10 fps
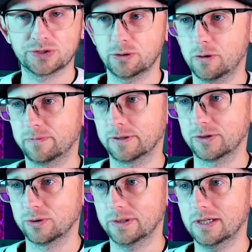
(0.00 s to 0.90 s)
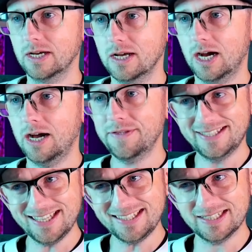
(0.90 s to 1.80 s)
So hopefully we do it.
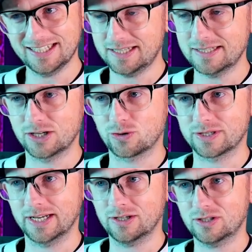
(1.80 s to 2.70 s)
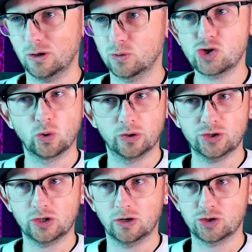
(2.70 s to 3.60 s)
This is interesting. So shorter
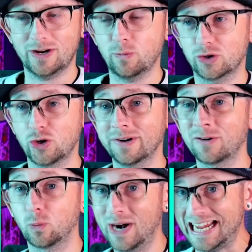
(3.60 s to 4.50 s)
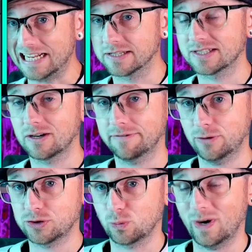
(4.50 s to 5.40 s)
start straight. We're turning right. This is our
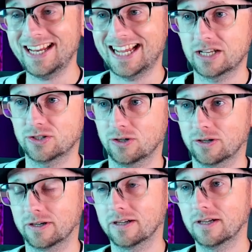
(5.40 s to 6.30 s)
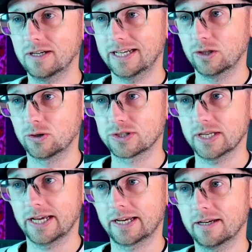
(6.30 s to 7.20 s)
first right-hand turn, it looks
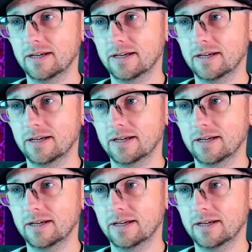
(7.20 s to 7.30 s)
like.